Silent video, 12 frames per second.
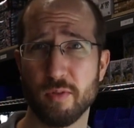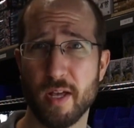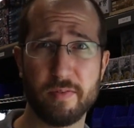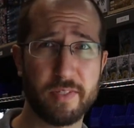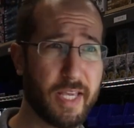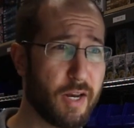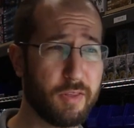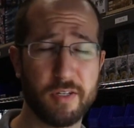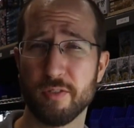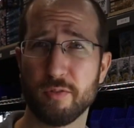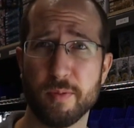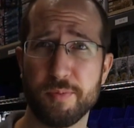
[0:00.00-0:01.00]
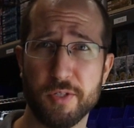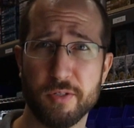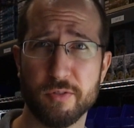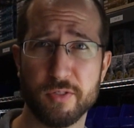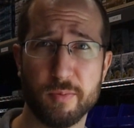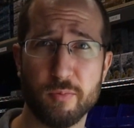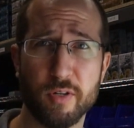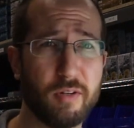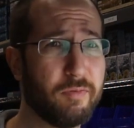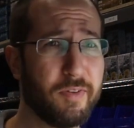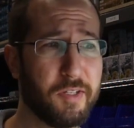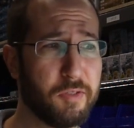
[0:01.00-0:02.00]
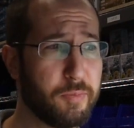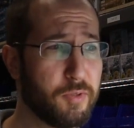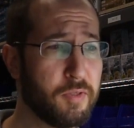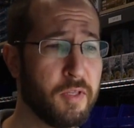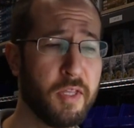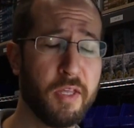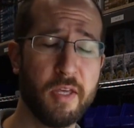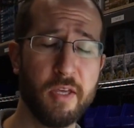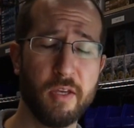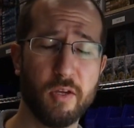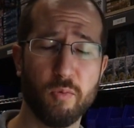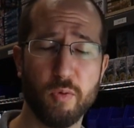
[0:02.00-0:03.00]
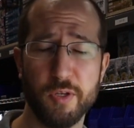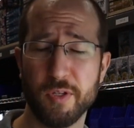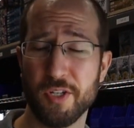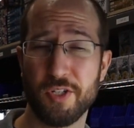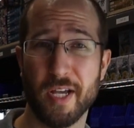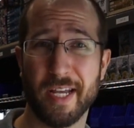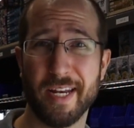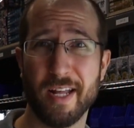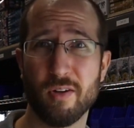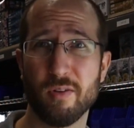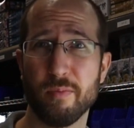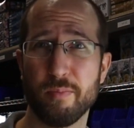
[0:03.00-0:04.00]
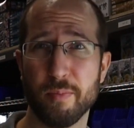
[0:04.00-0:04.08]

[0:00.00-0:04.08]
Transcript: We'll have it down in the description or somewhere available where you can check it out.